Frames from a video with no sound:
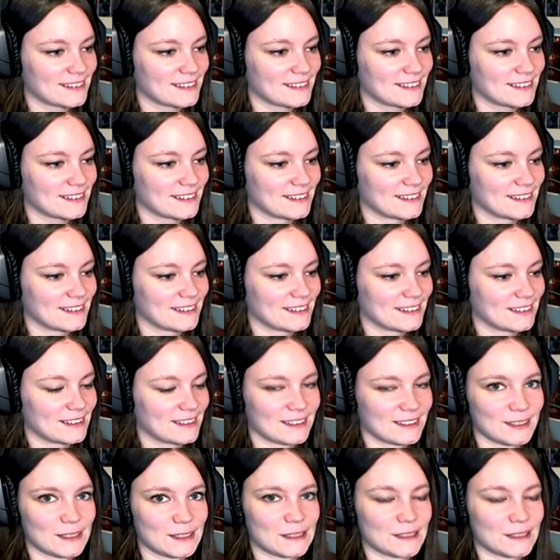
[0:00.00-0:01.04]

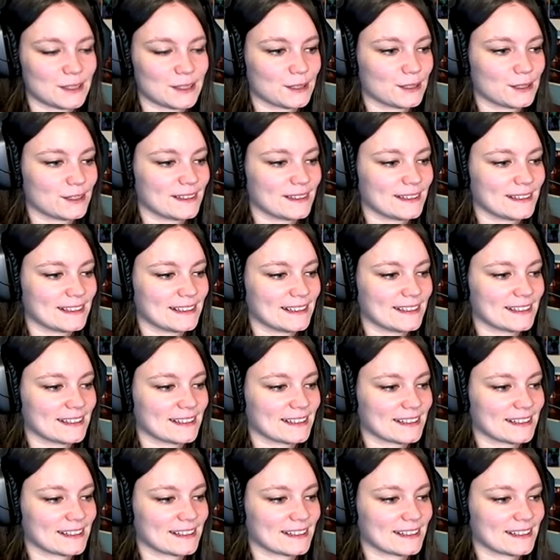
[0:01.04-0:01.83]
(no one is talking)